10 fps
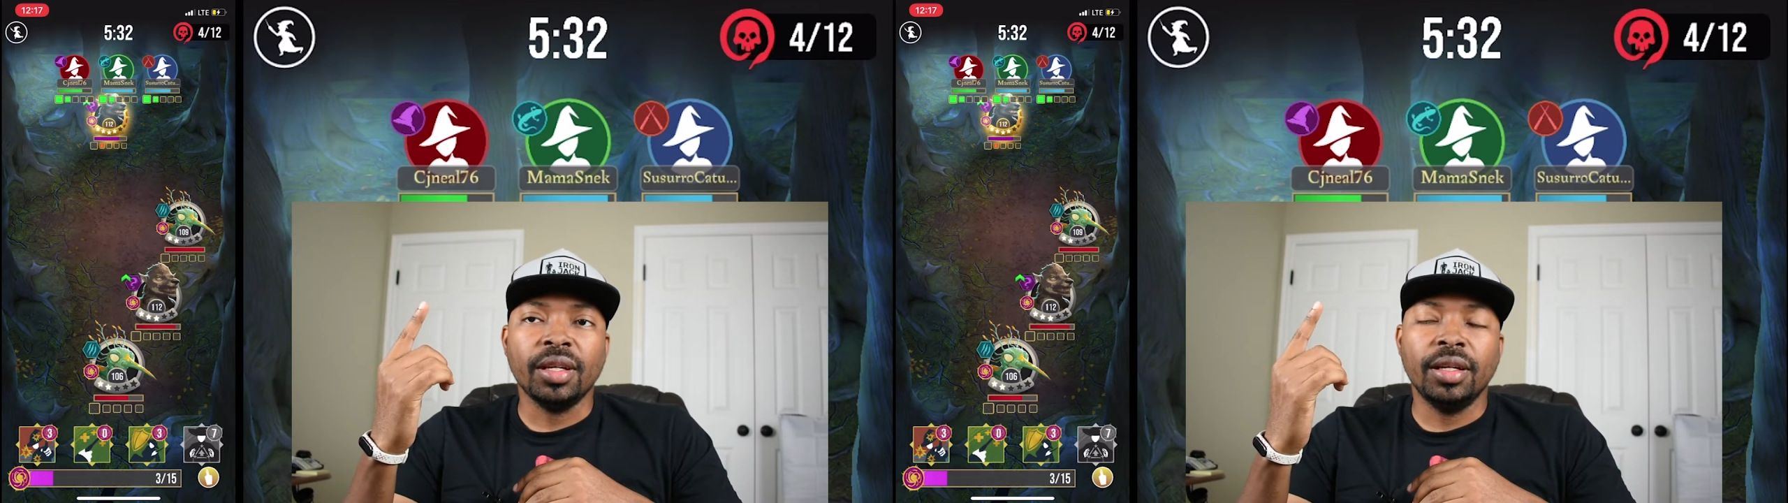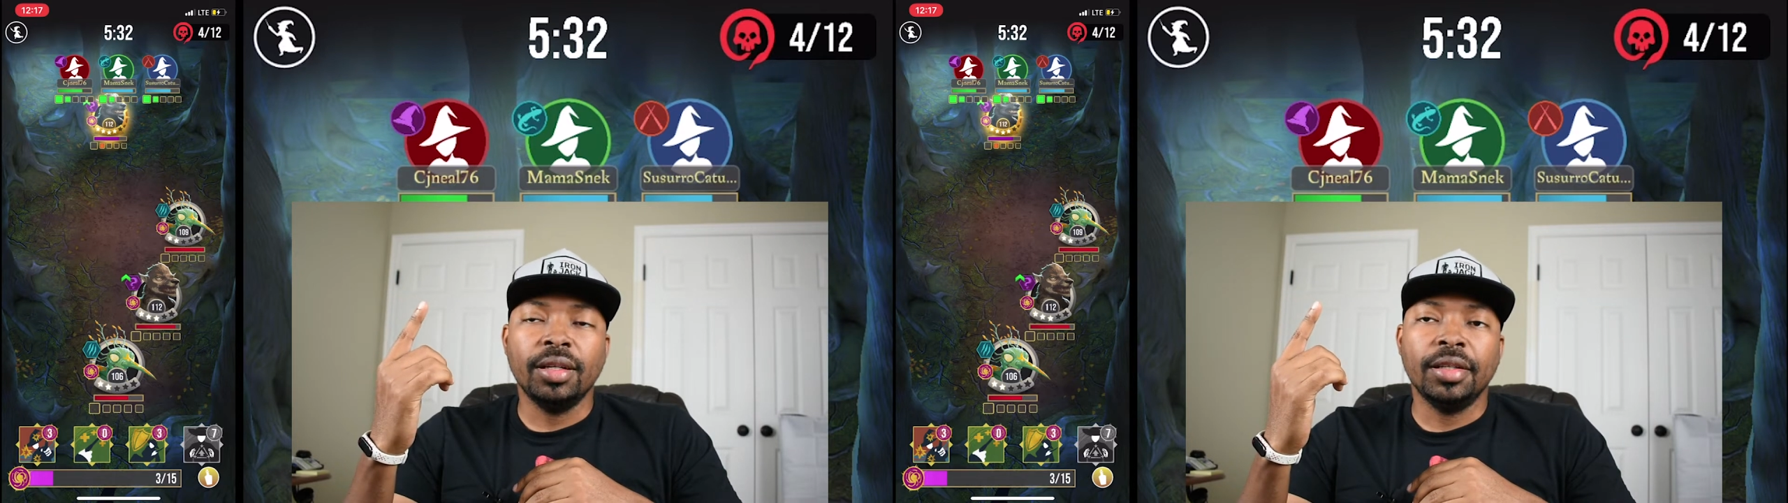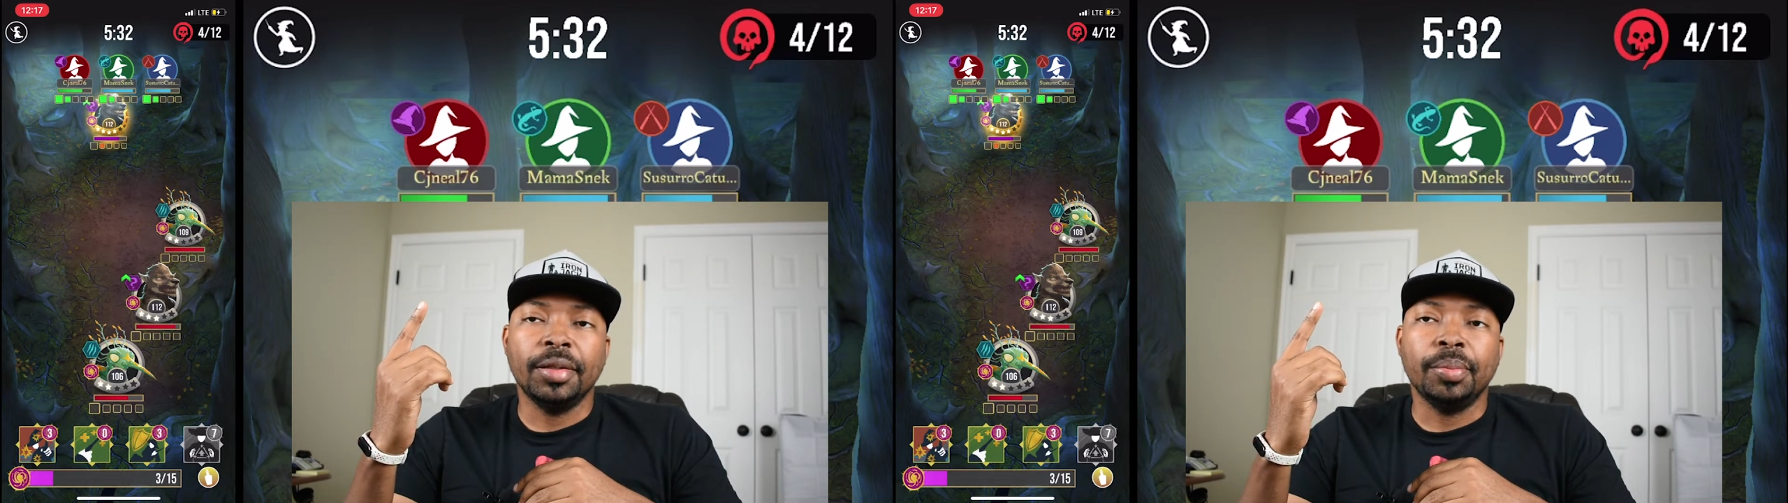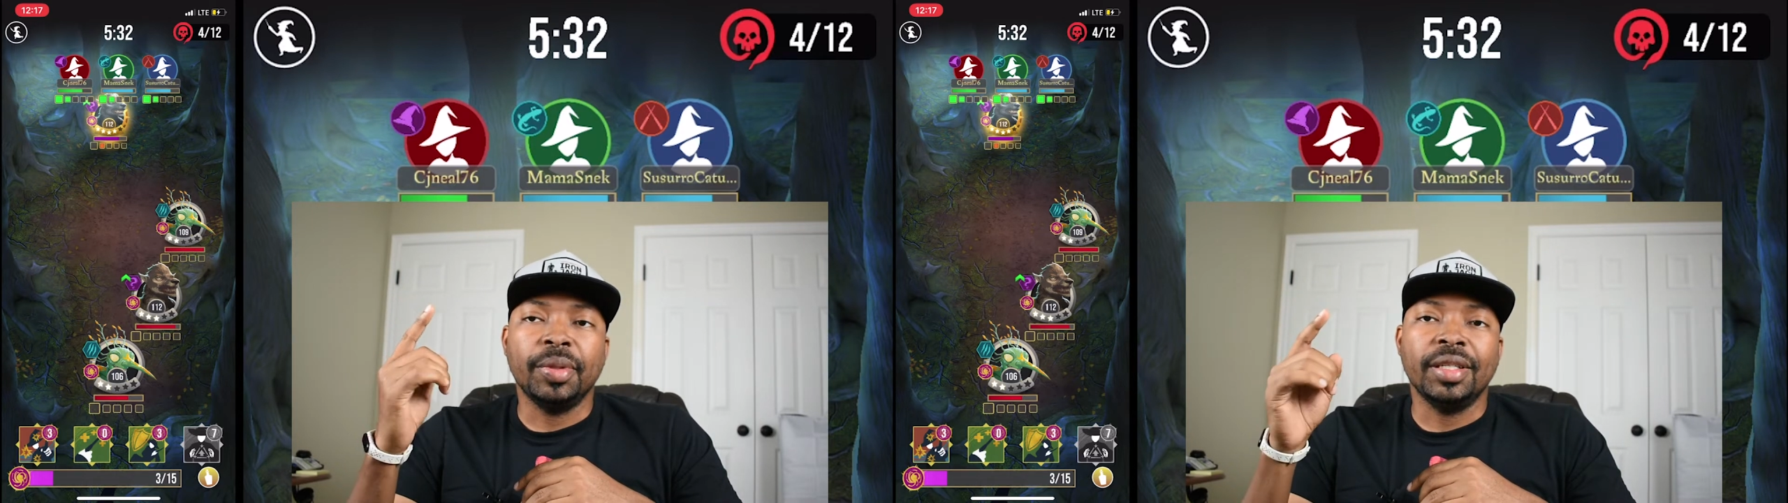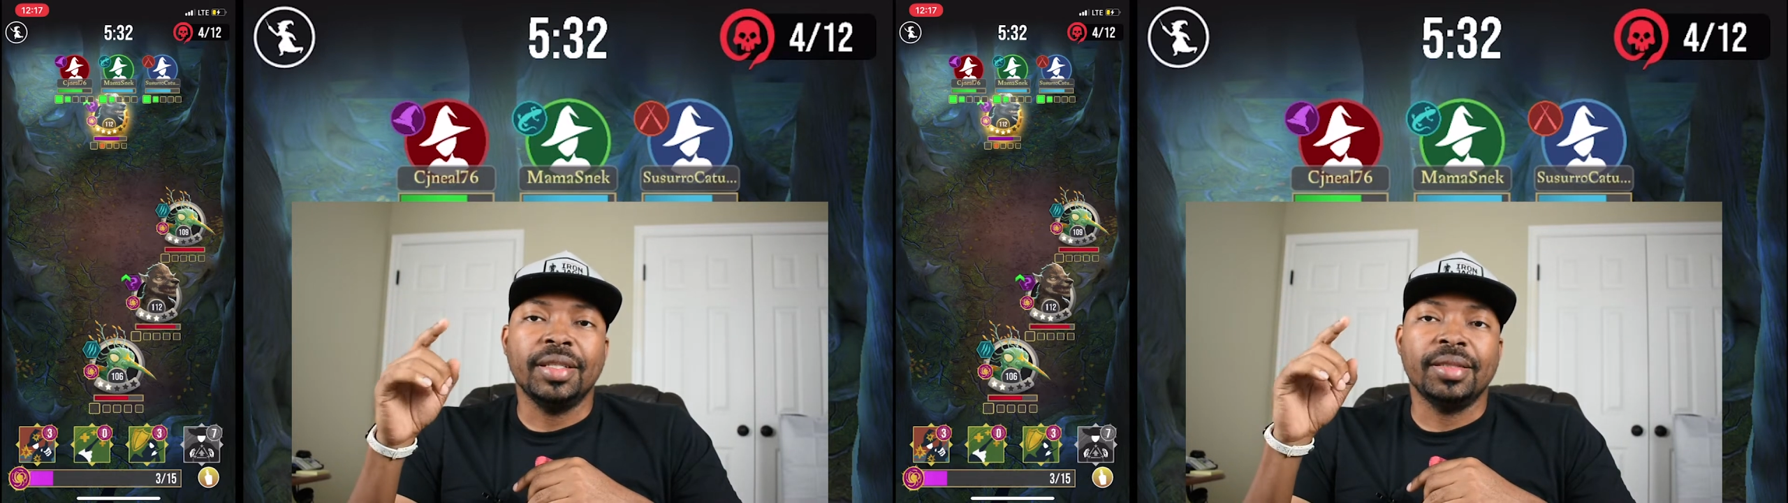
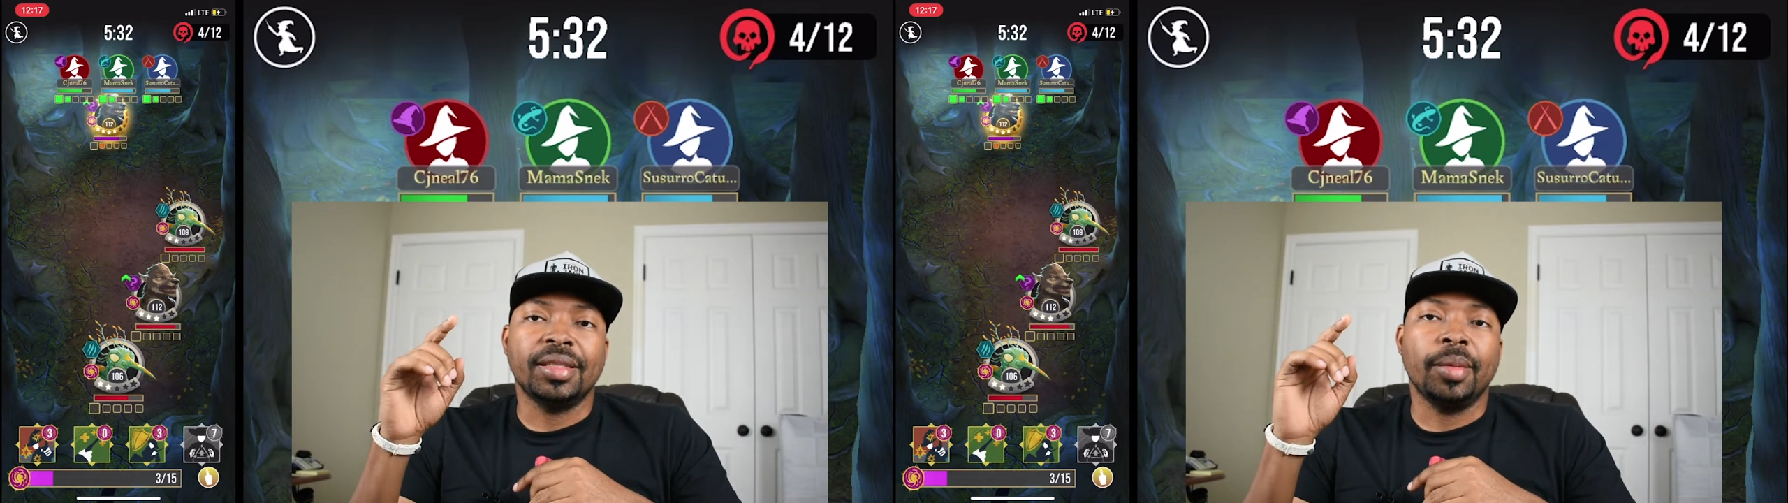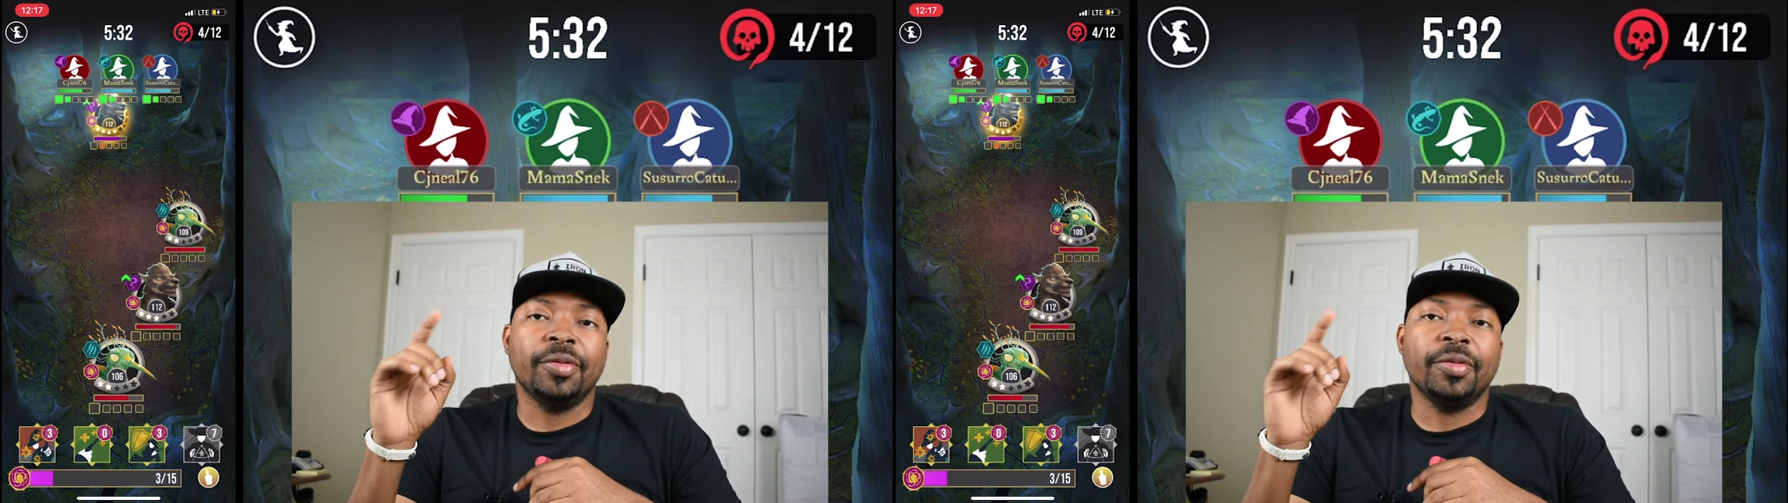because that